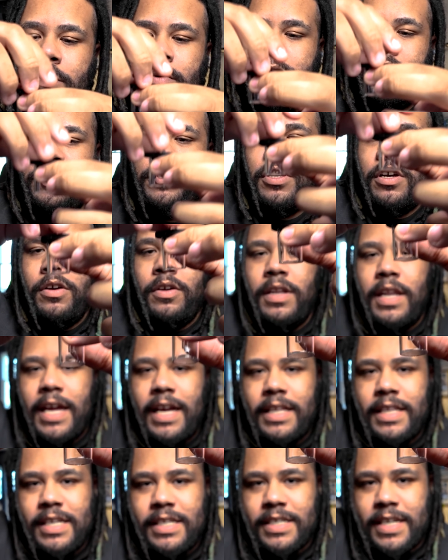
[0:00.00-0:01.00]
I will show,
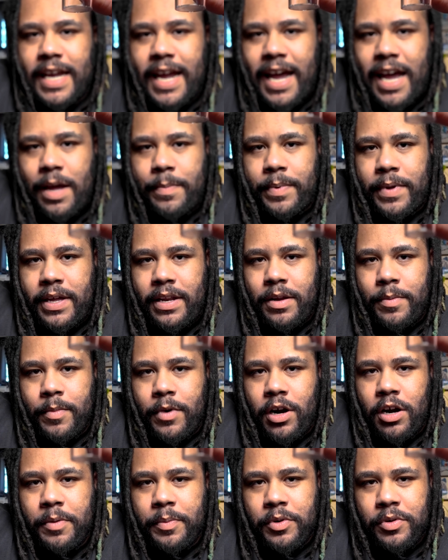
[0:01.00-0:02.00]
like, this cap in the
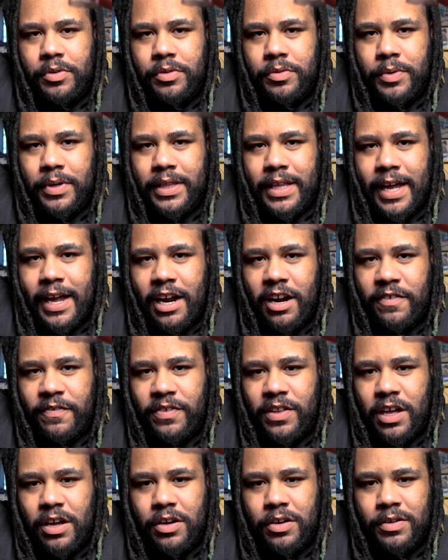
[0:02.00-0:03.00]
marble with the
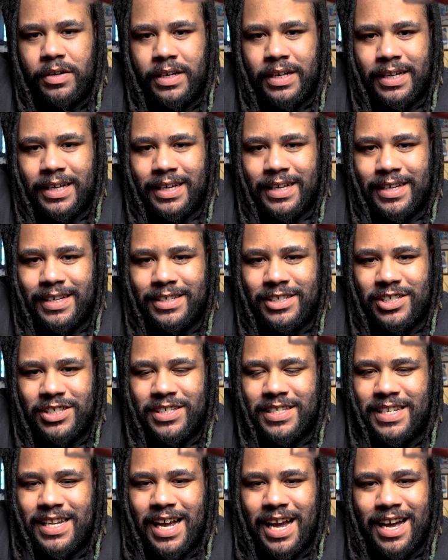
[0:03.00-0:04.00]
airflow, it's
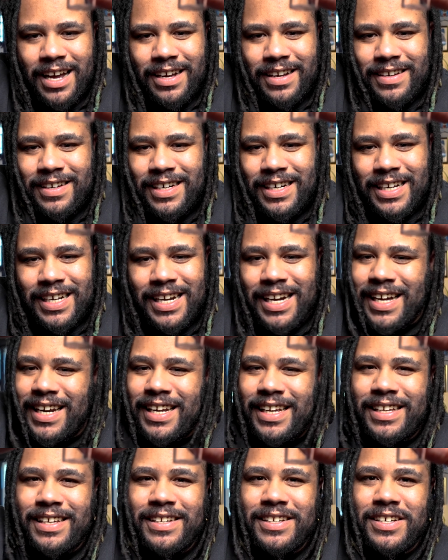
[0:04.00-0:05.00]
just not gonna cut
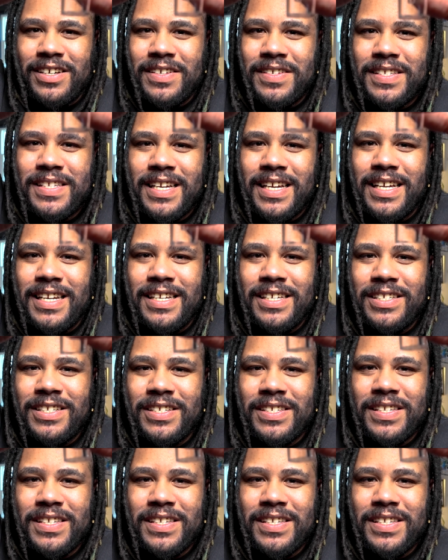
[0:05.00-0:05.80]
it, you know what I'm saying?